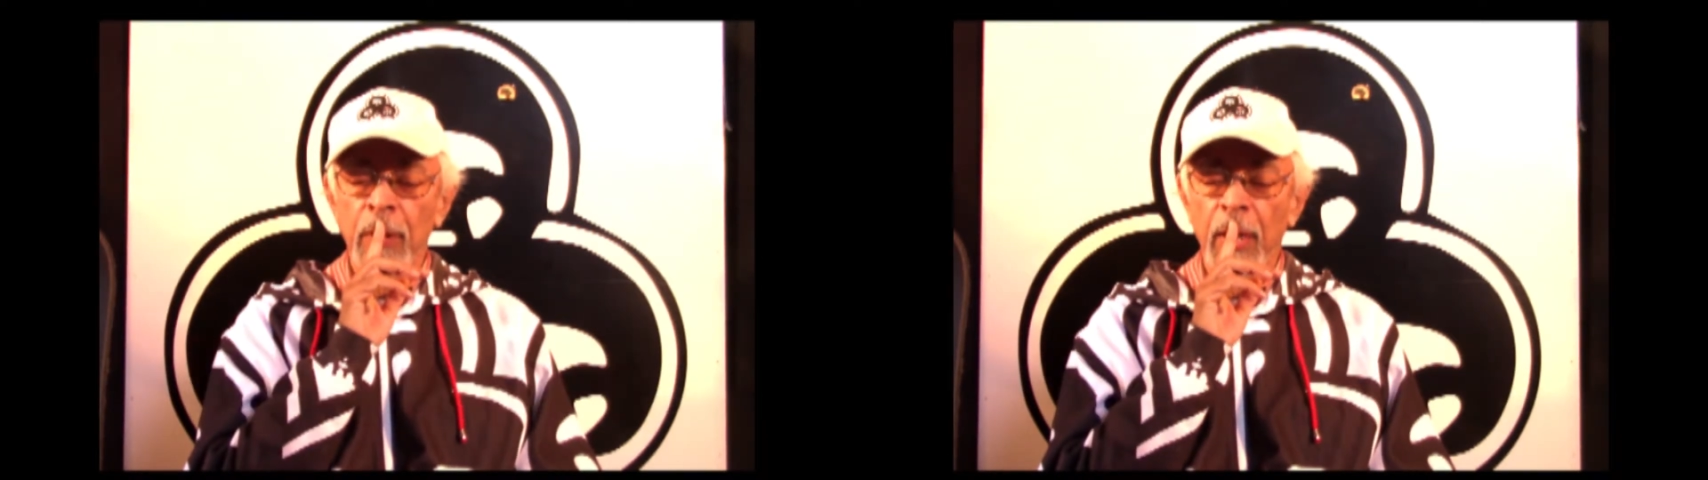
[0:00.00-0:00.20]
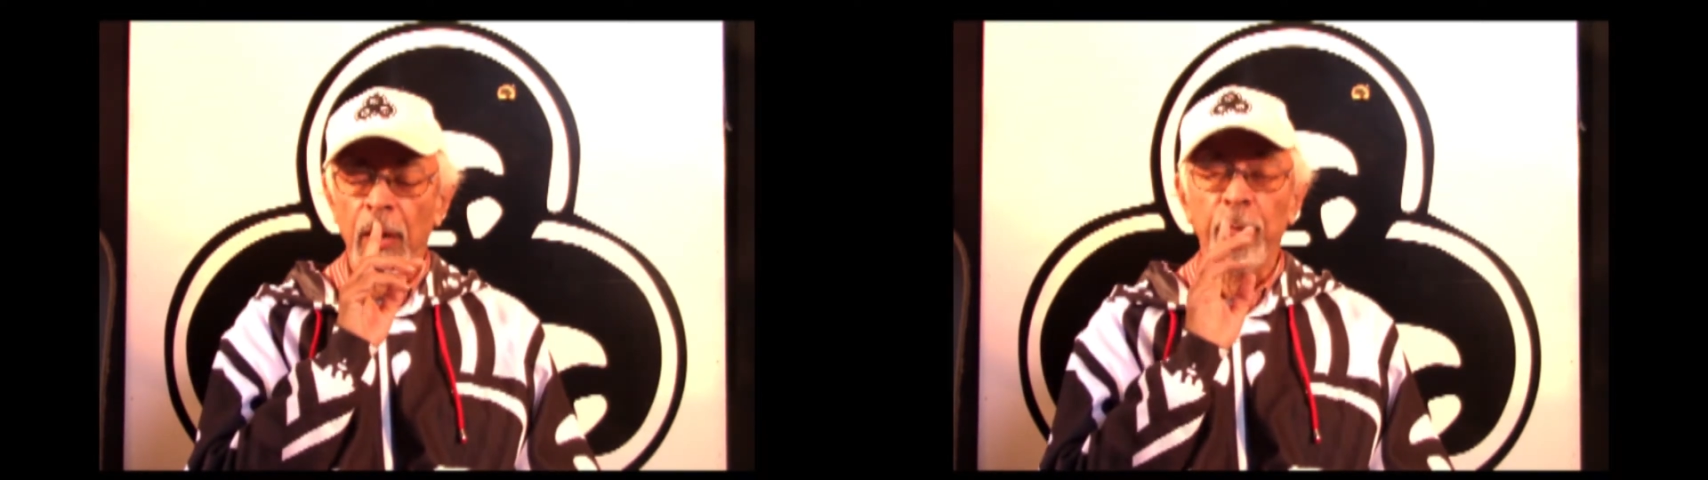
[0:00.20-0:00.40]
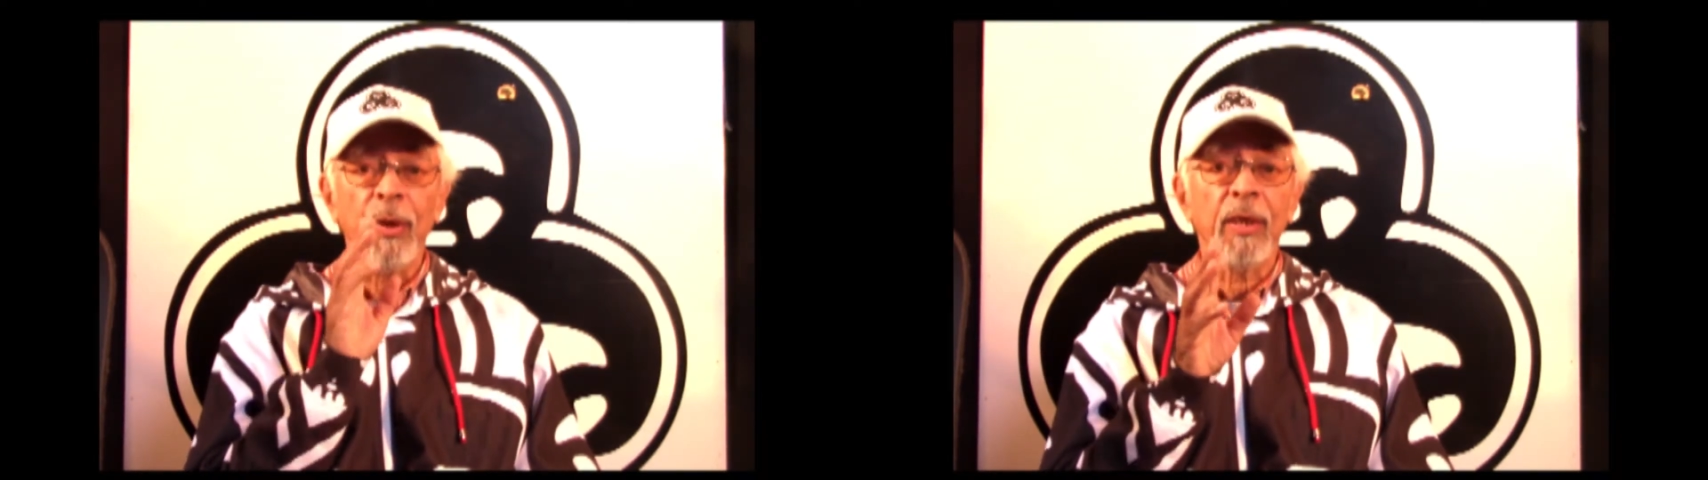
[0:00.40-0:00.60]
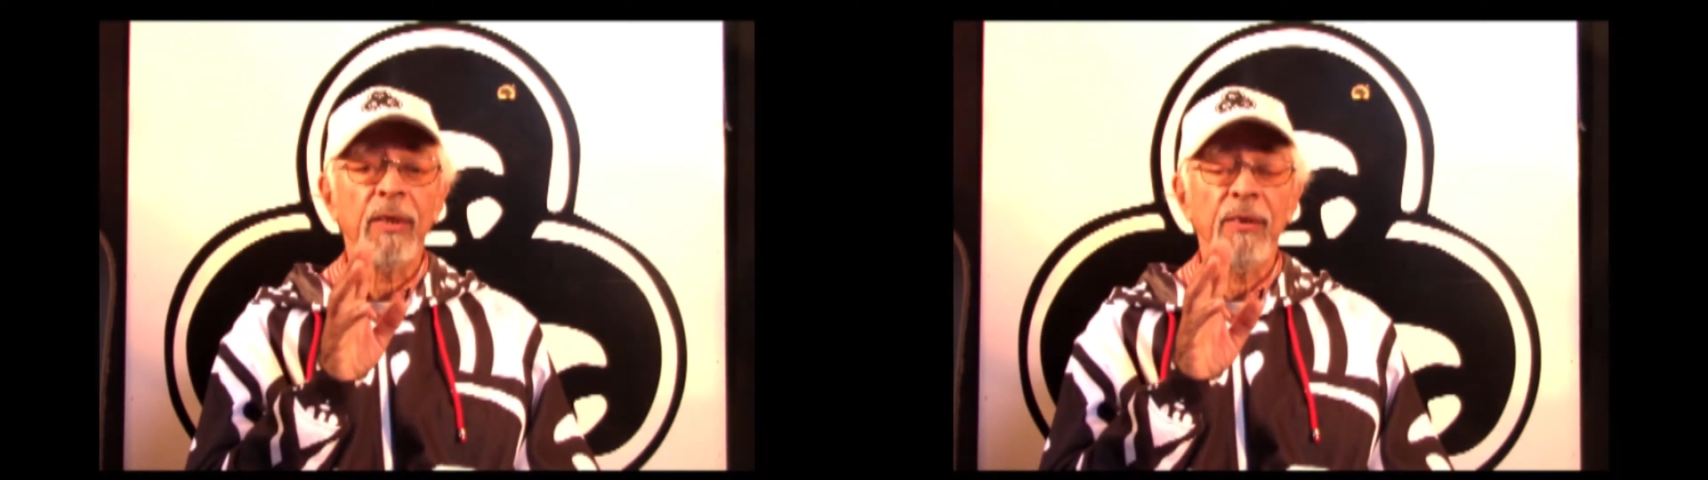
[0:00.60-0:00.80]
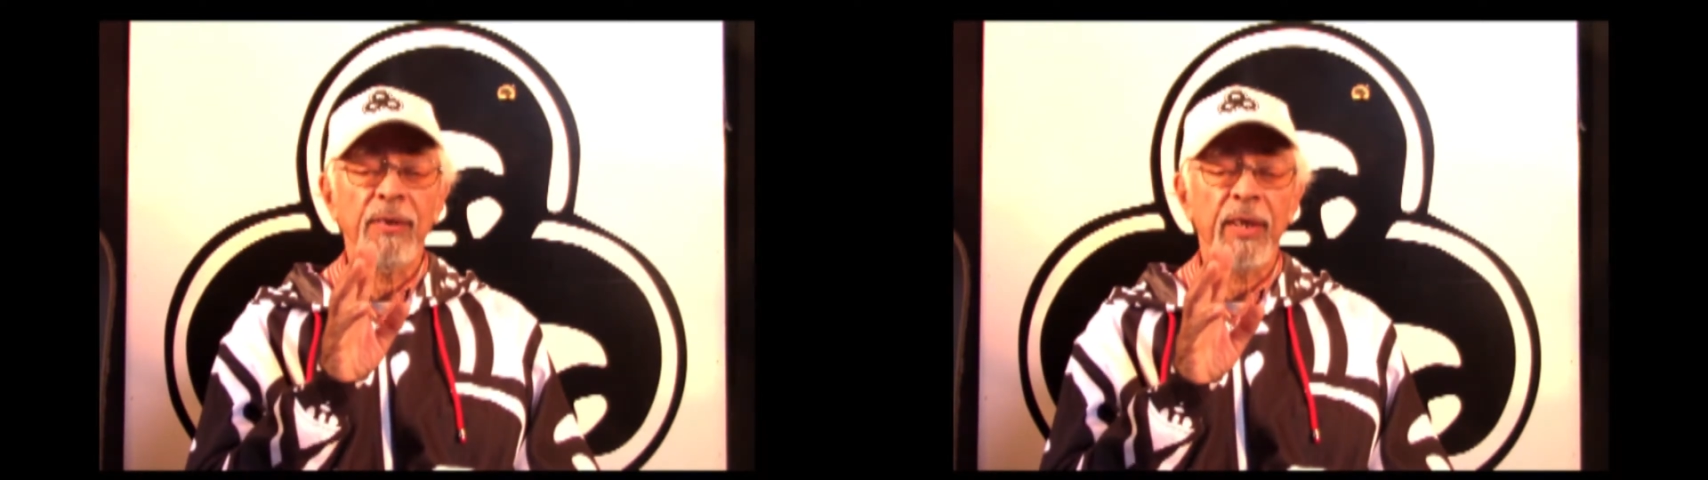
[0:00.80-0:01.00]
our
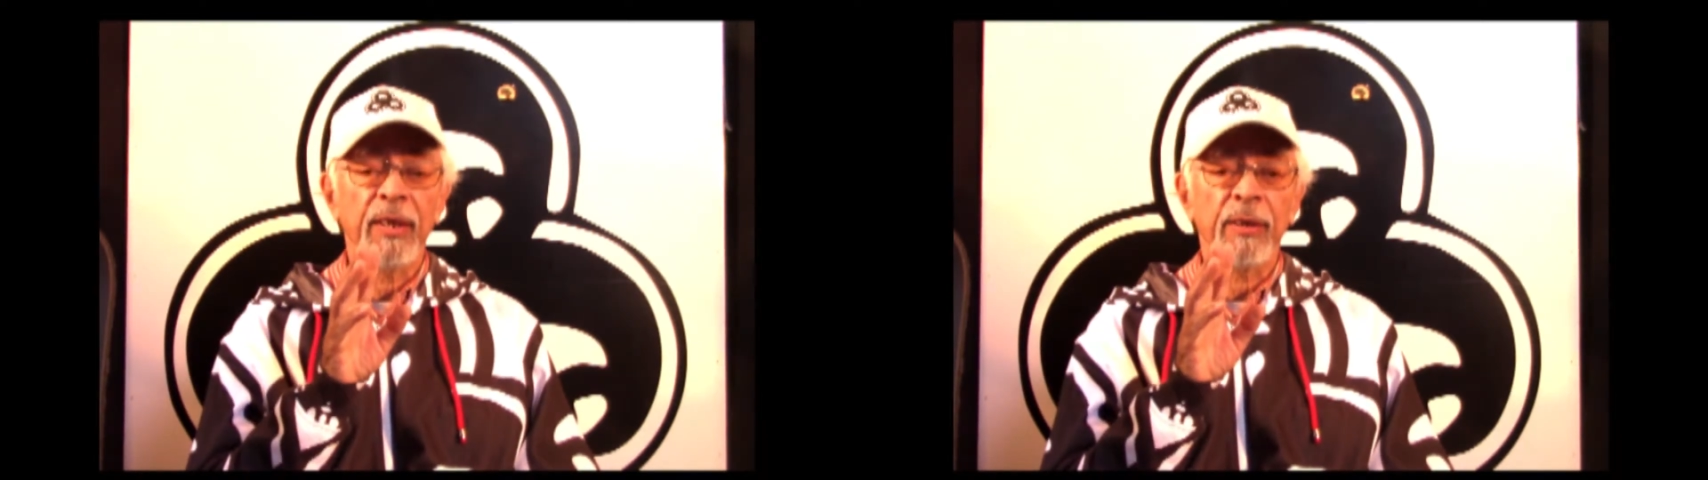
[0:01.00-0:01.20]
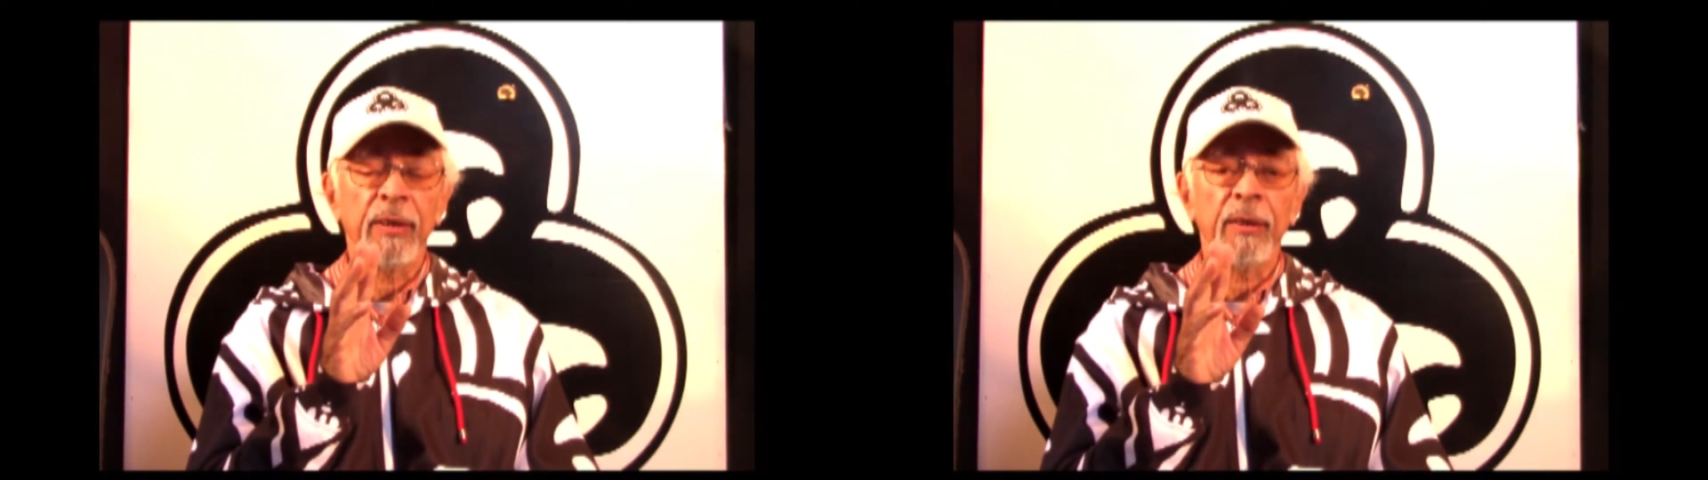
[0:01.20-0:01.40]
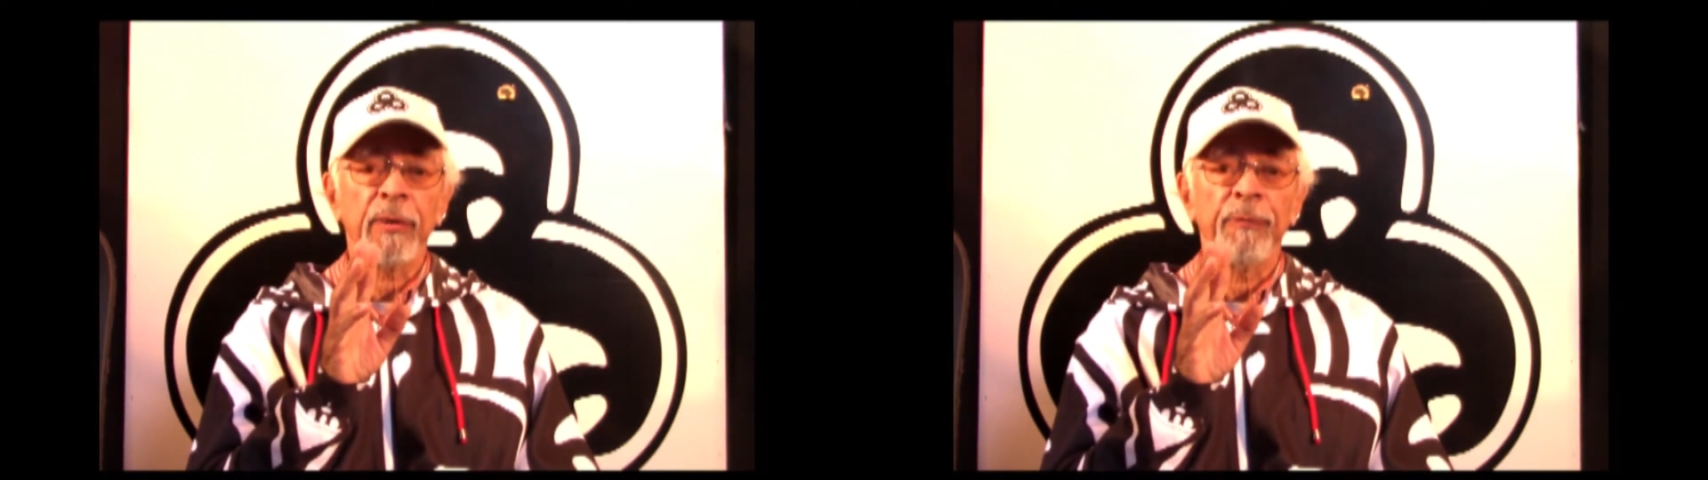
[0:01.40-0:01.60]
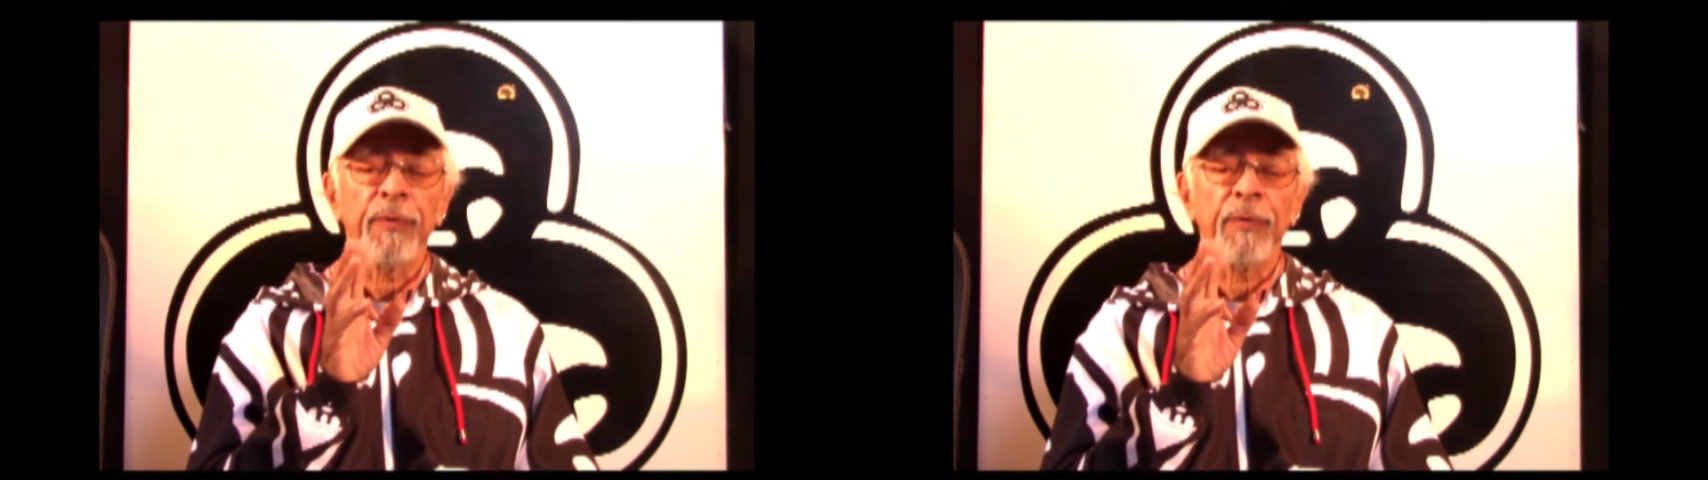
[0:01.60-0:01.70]
weekly sessions